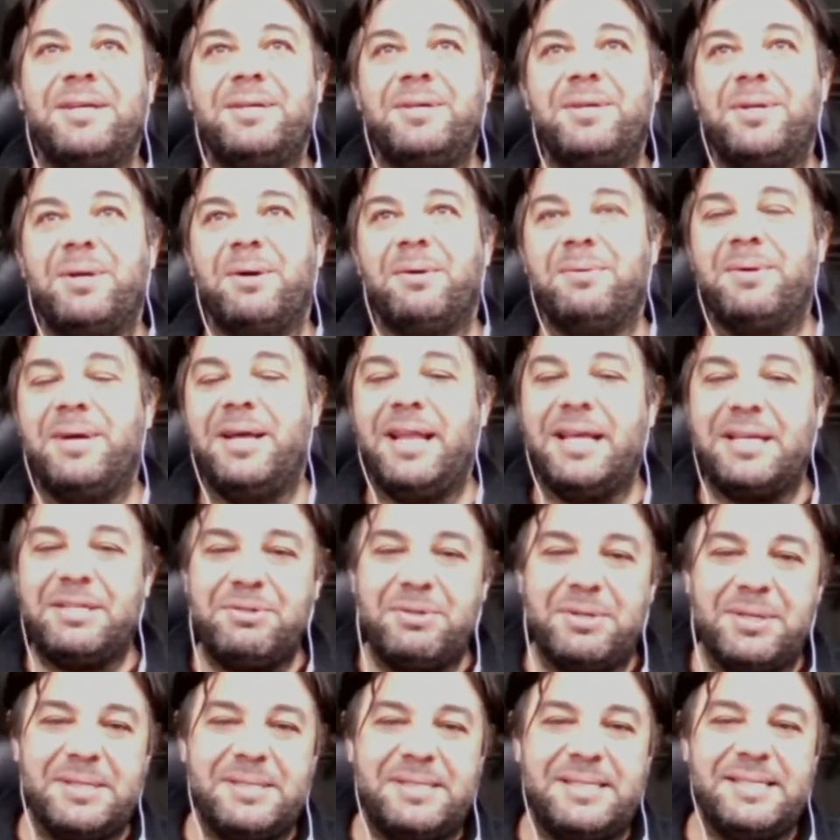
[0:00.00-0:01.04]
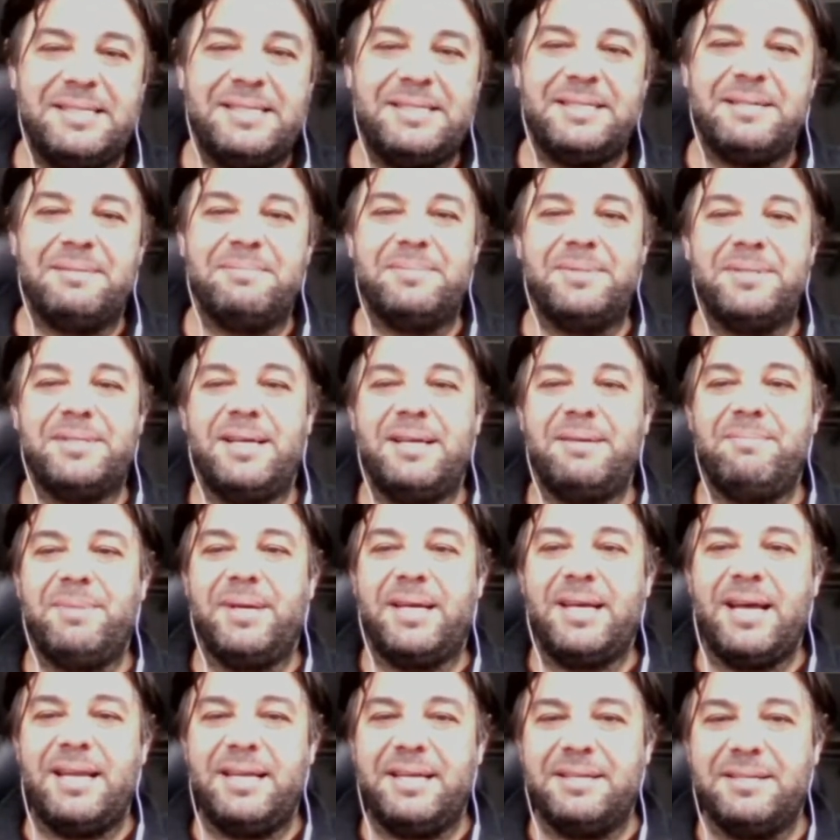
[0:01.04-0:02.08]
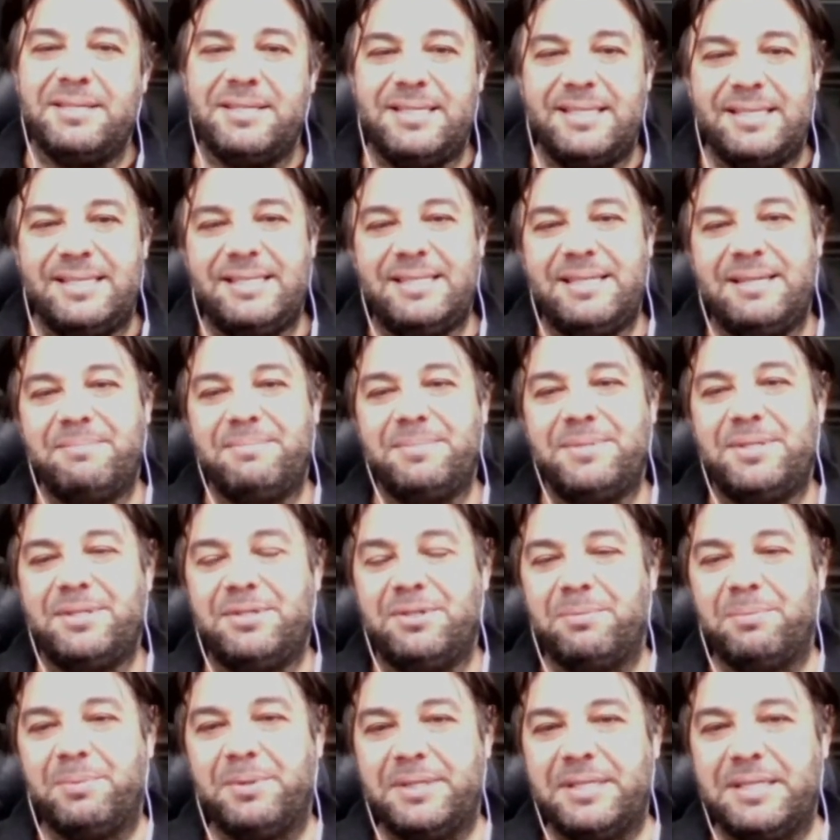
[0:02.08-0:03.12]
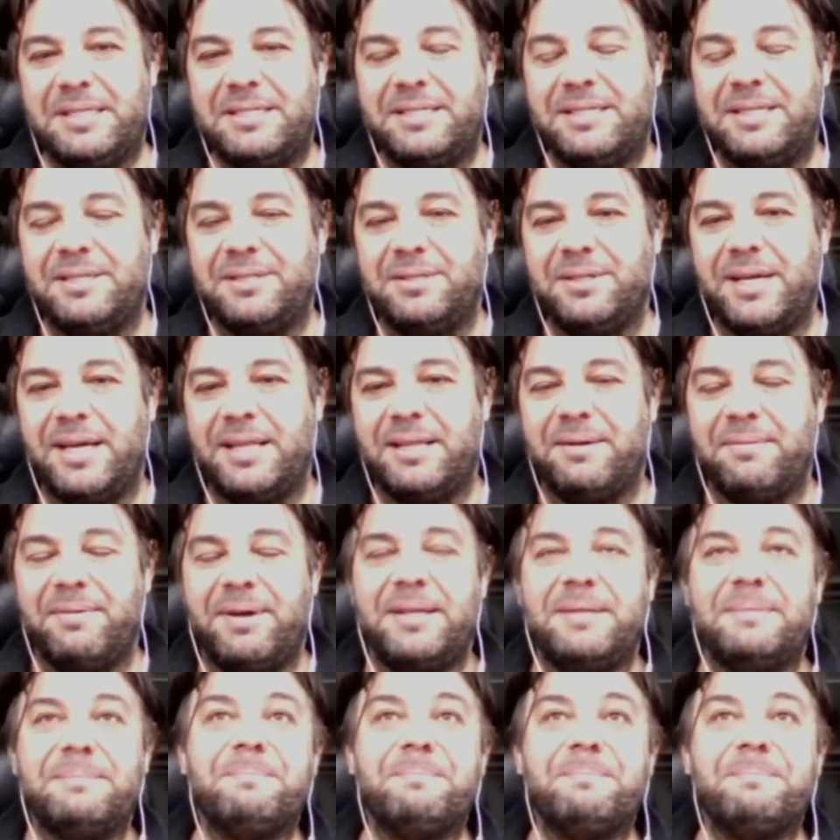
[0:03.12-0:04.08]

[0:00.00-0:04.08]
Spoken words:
you know, electrical systems and mechanical systems to put this thing together, right?